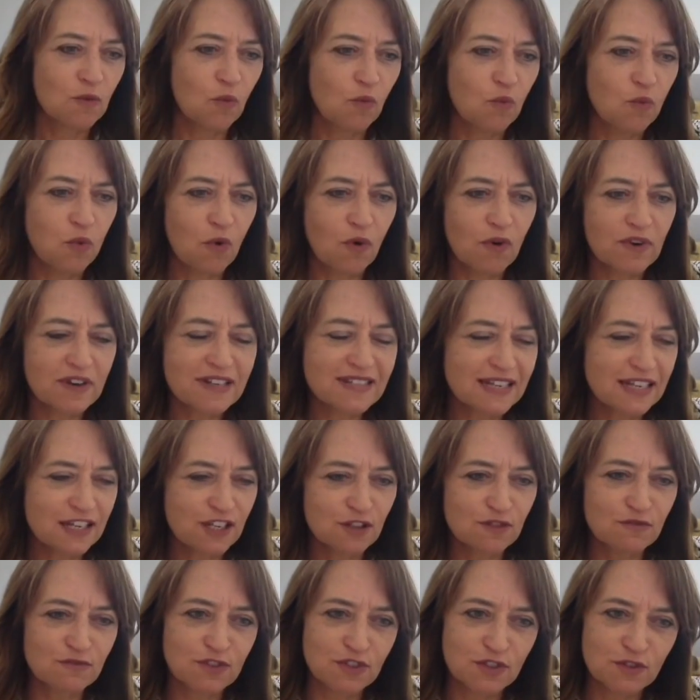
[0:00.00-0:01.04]
What is it
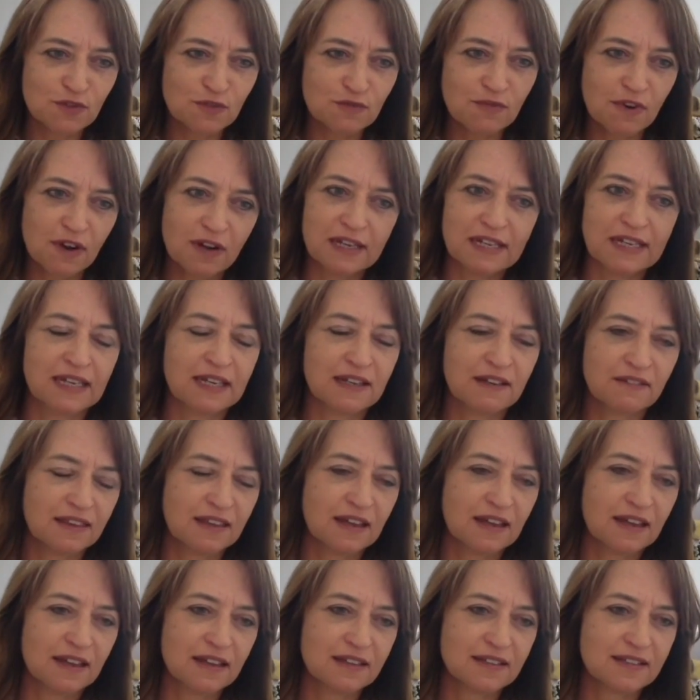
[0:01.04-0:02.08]
you do right now that